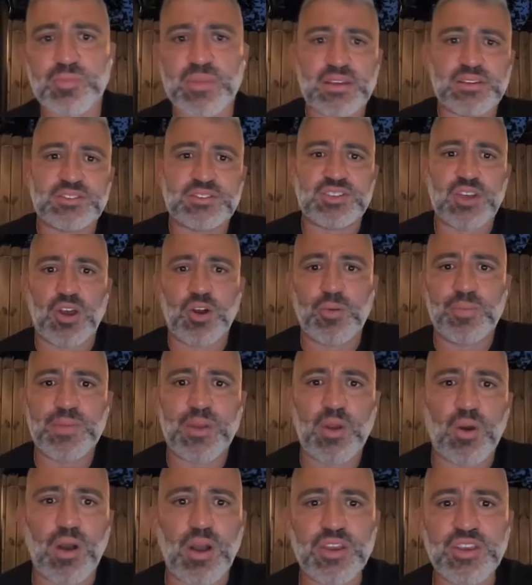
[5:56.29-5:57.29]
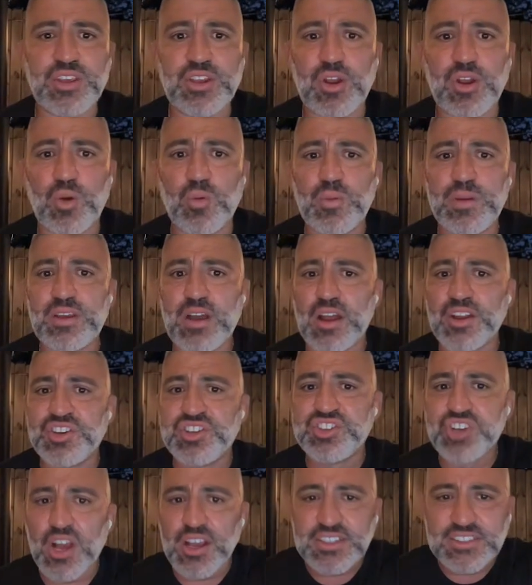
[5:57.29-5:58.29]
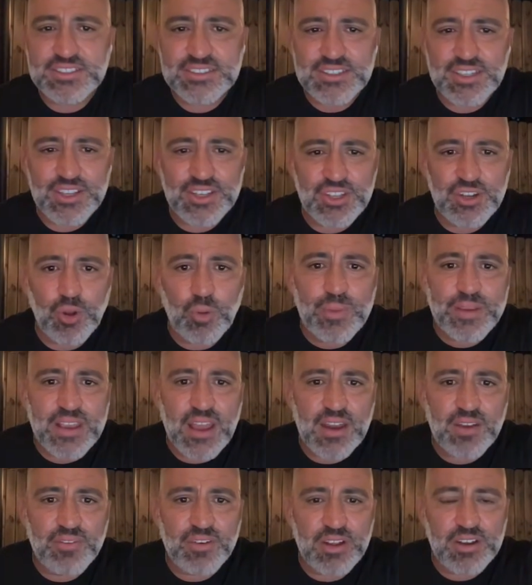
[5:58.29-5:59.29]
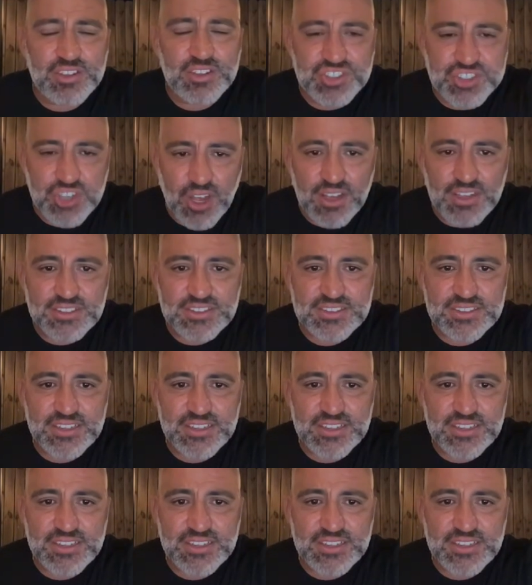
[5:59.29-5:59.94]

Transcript: So, we adjust, we kind of adjust